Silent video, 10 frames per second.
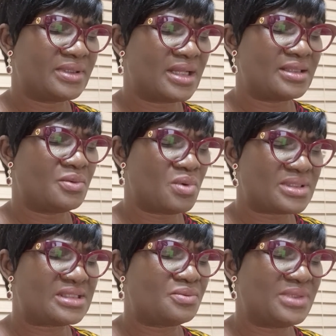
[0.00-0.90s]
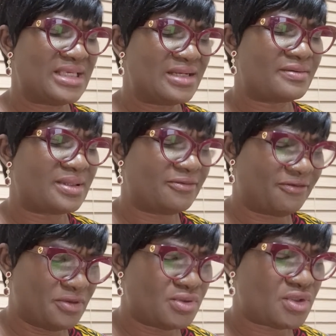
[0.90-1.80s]
and the ones that will hear in the
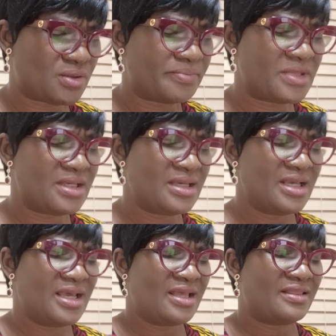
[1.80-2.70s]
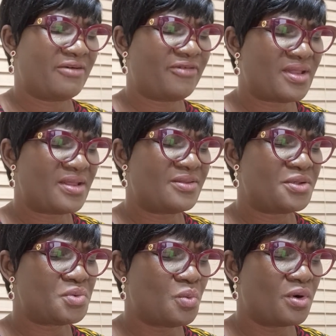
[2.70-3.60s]
future, that Father,
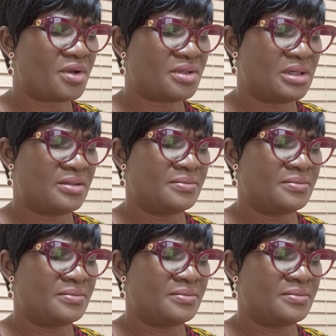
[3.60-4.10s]
this word